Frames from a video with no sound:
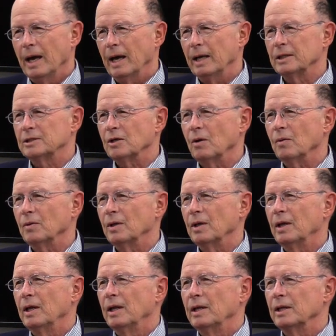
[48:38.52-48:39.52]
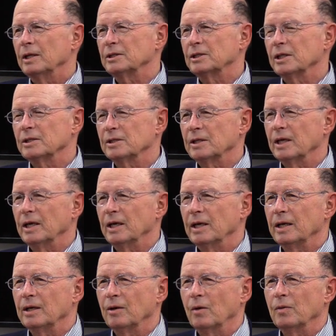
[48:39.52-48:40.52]
And so this is the,
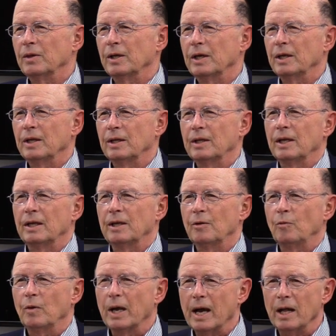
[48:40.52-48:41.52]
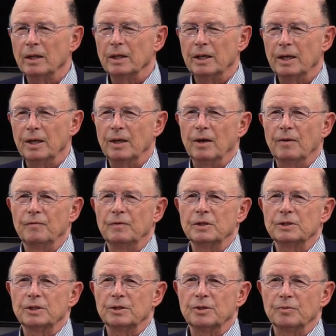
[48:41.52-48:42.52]
you know, the, the reality of
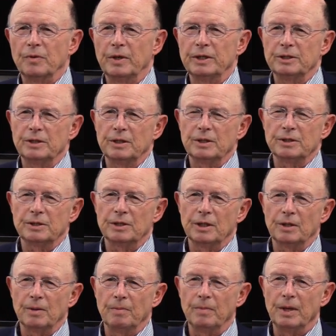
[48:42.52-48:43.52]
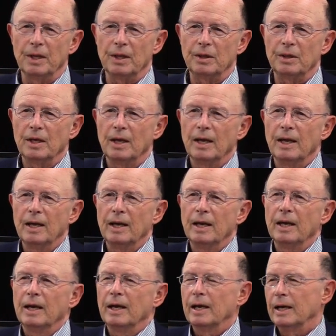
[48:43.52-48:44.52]
the situation is that the myth
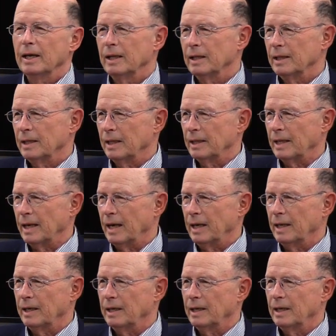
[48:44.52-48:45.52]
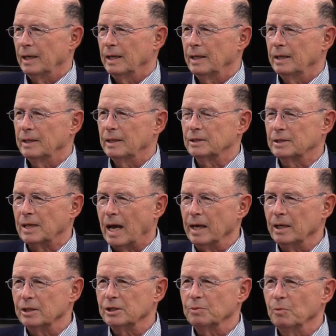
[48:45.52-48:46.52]
that the
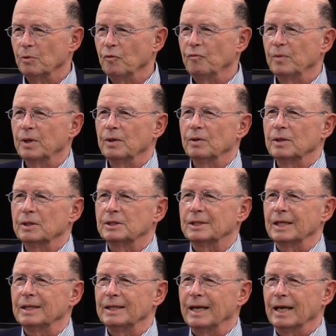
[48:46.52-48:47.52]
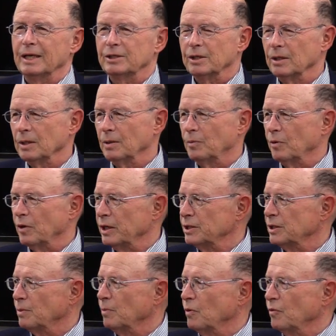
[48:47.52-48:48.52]
Zionist movement is the national
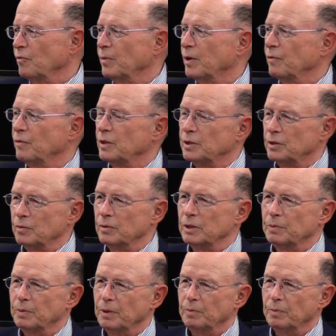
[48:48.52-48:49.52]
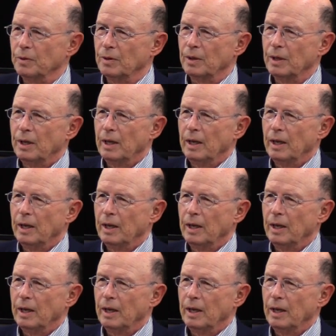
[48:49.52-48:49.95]
liberation movement of the Jewish people.